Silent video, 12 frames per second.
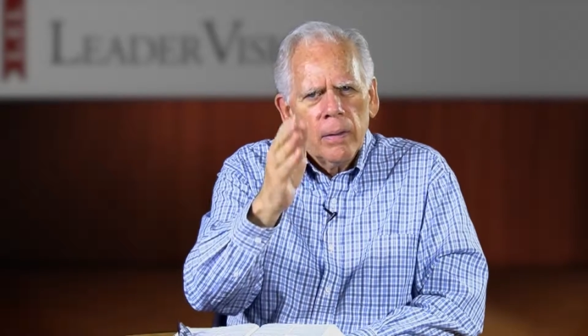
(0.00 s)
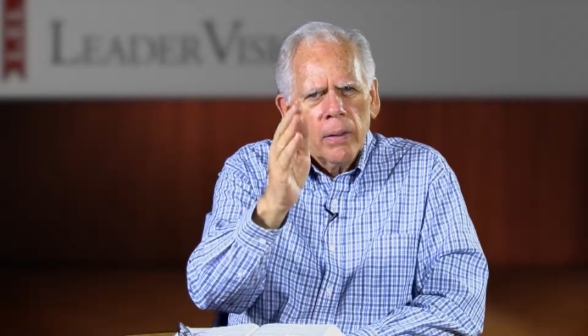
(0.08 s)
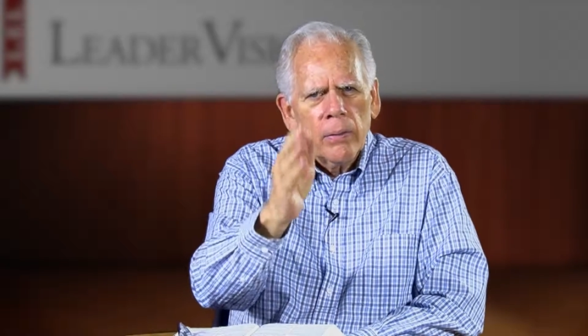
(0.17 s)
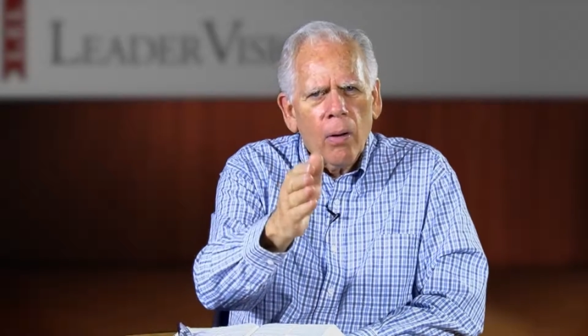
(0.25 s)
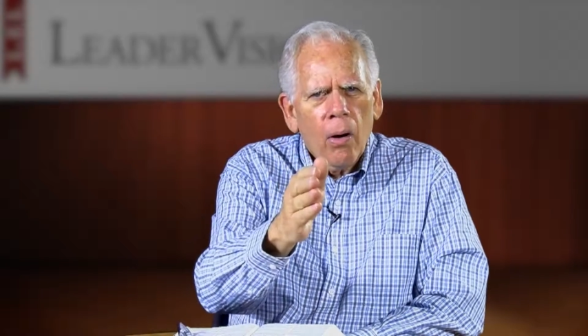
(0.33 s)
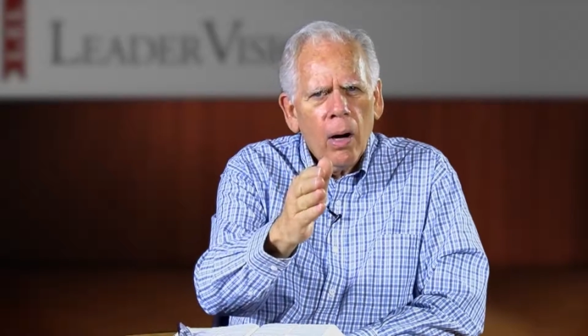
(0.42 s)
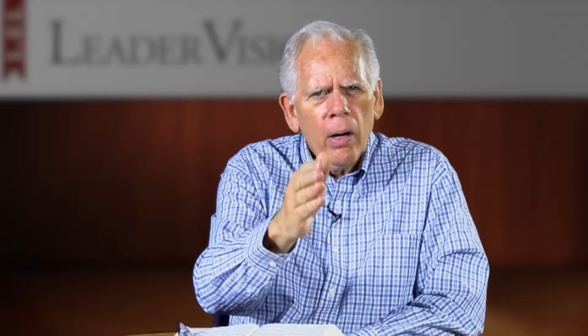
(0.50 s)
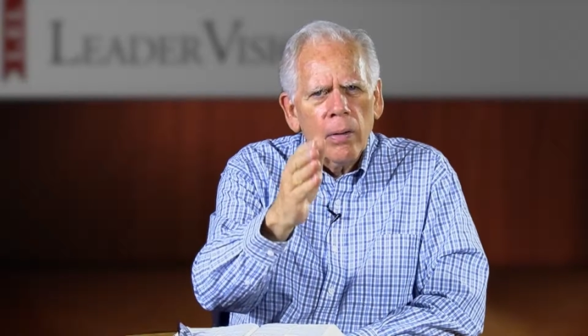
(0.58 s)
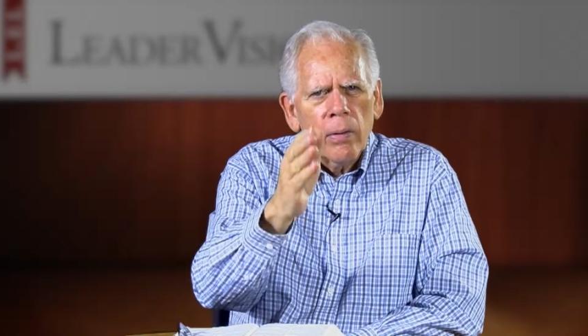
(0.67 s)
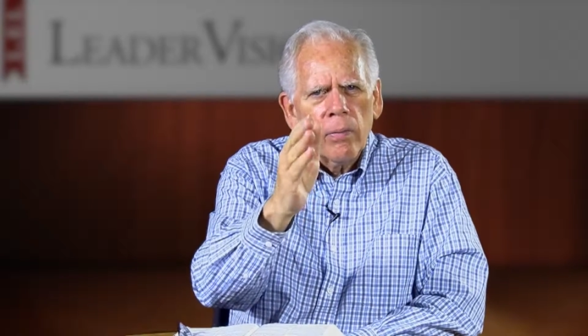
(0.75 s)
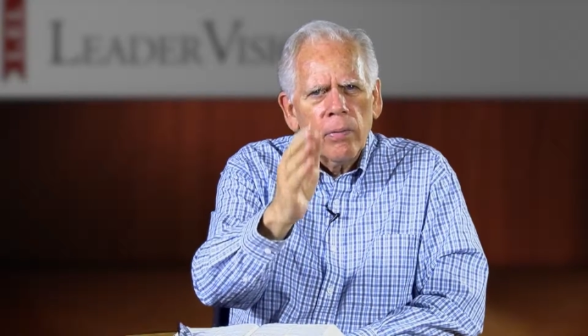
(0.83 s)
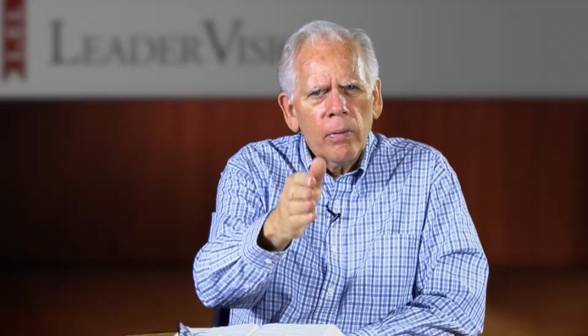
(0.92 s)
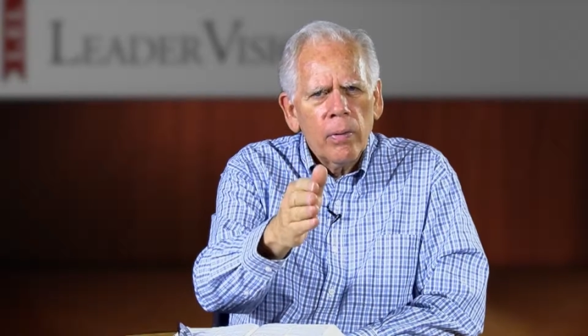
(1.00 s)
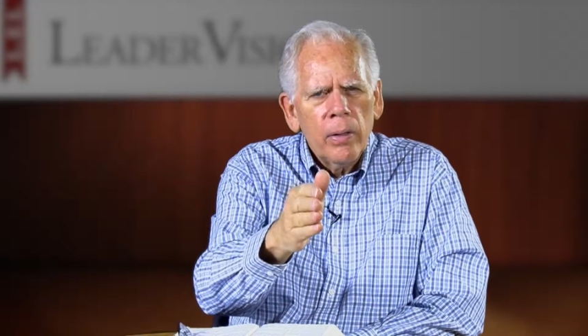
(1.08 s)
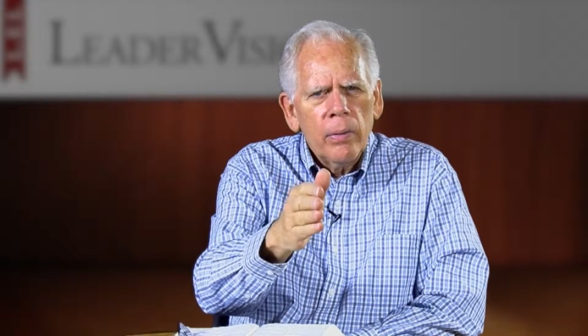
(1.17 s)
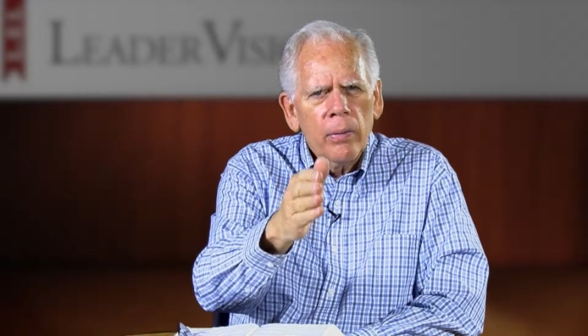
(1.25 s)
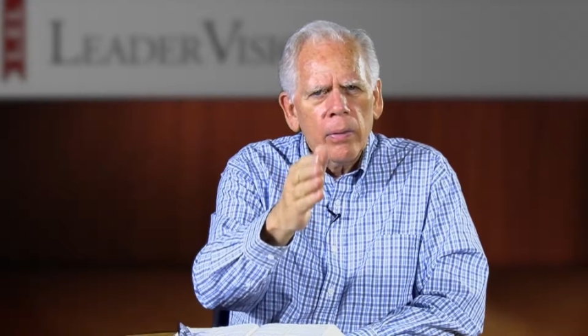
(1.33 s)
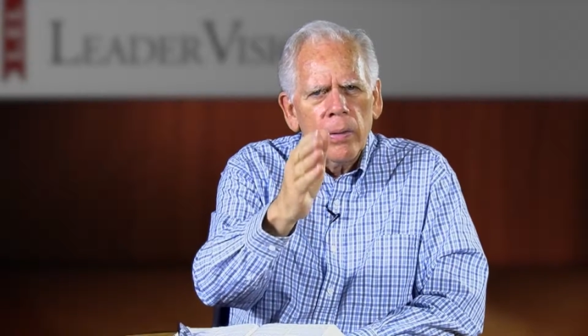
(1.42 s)
that the heart of the
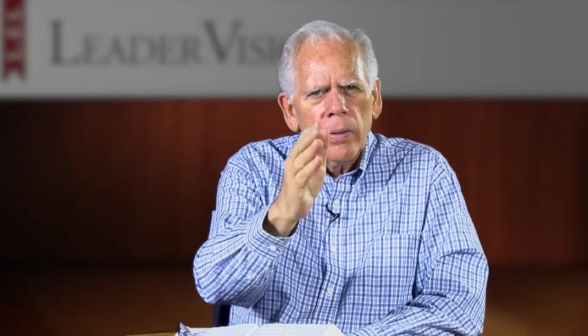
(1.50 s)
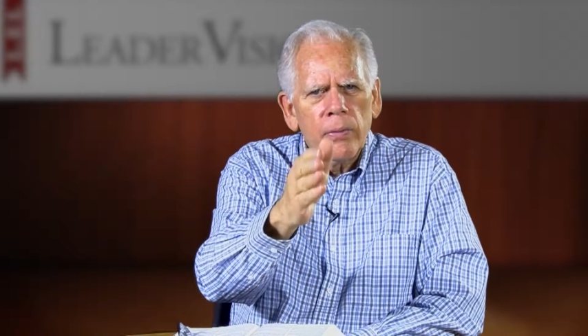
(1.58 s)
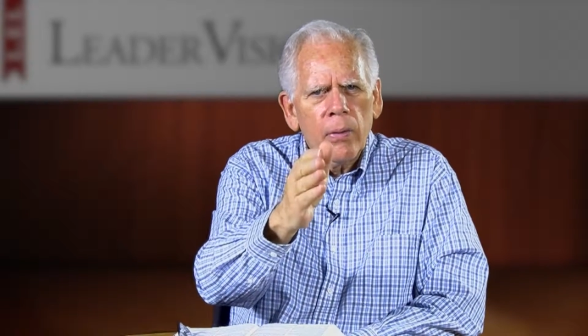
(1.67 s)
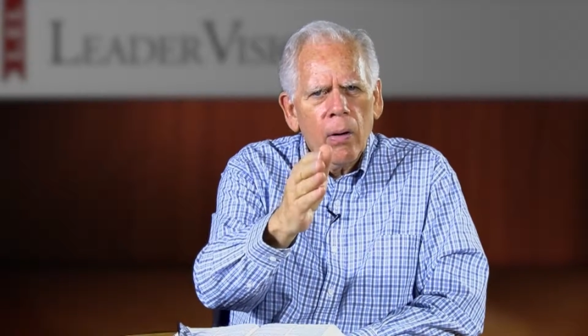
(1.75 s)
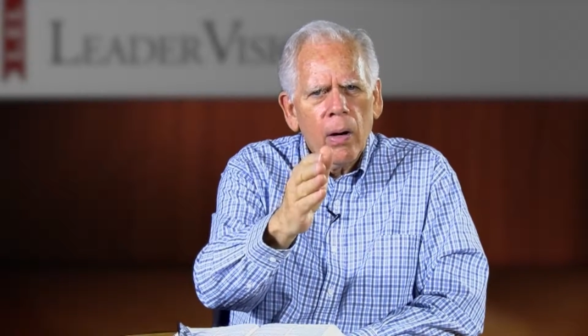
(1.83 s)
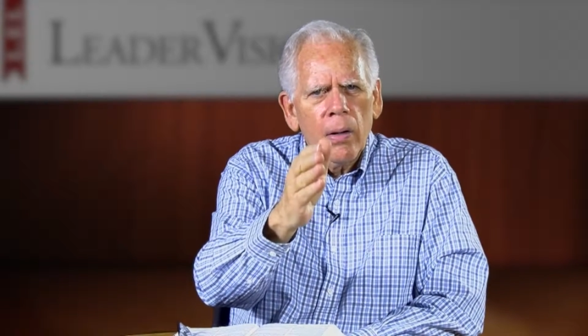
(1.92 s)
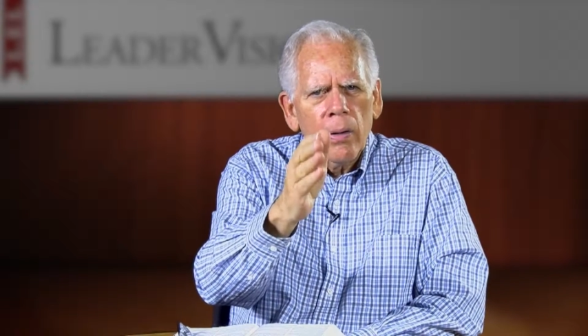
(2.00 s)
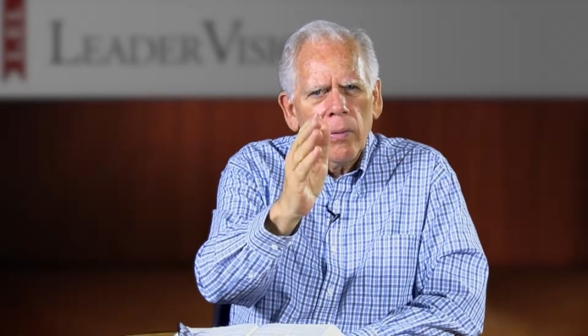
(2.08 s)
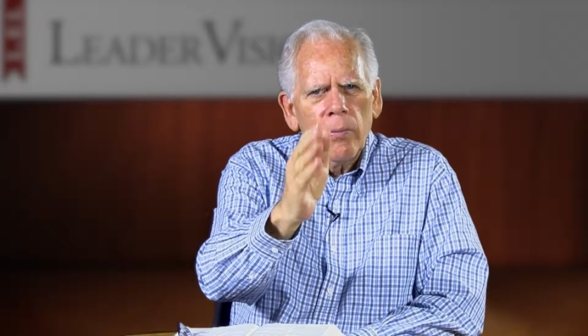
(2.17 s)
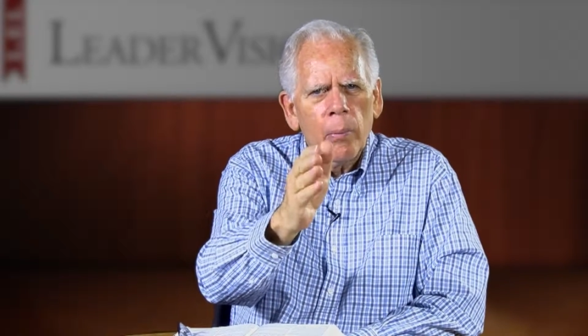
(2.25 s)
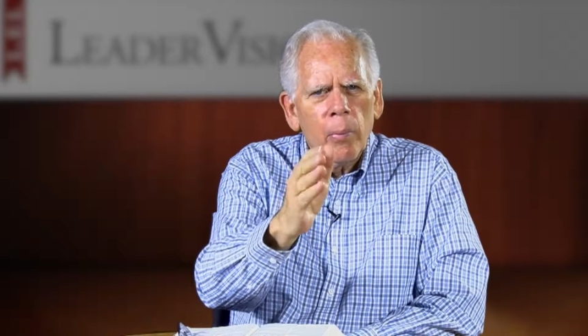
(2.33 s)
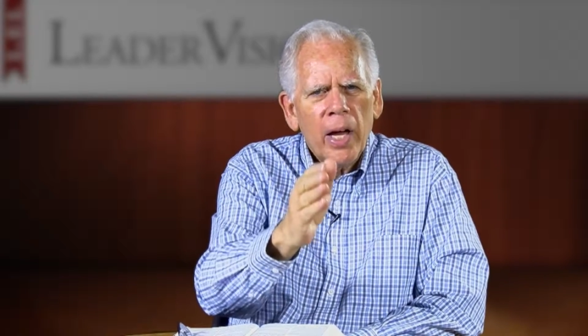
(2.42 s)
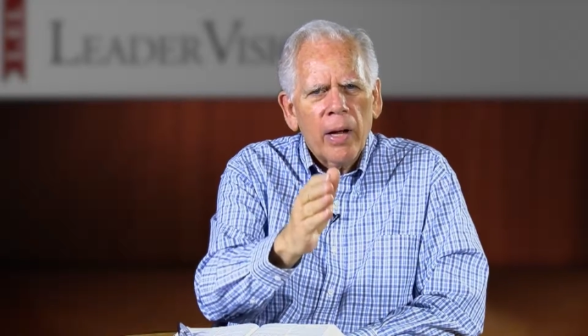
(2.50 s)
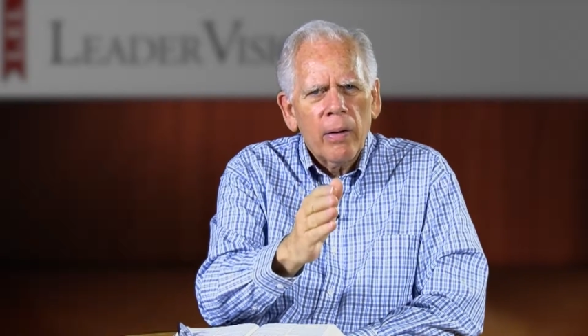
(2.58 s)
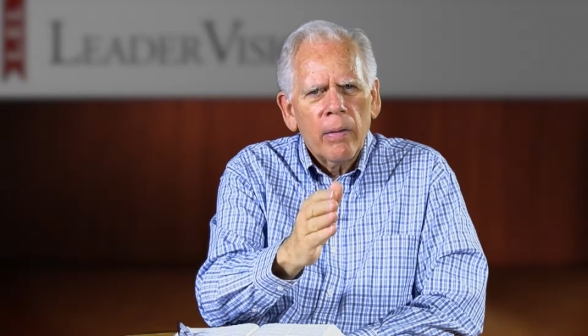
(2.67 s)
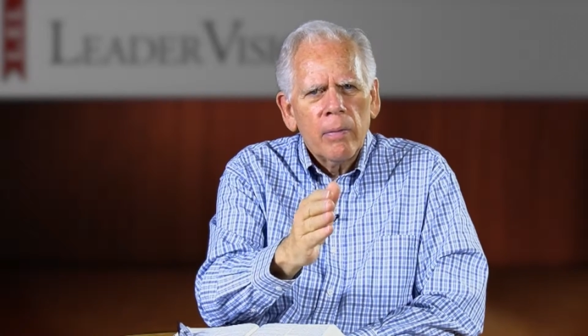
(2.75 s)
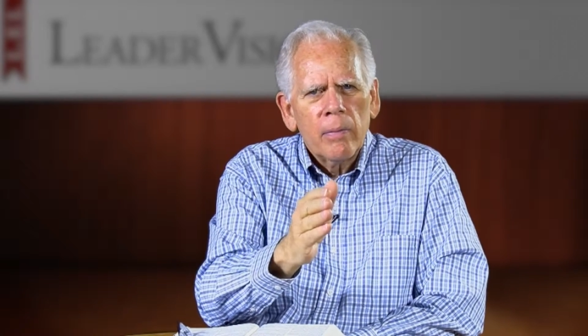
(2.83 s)
leader is the heart of the matter.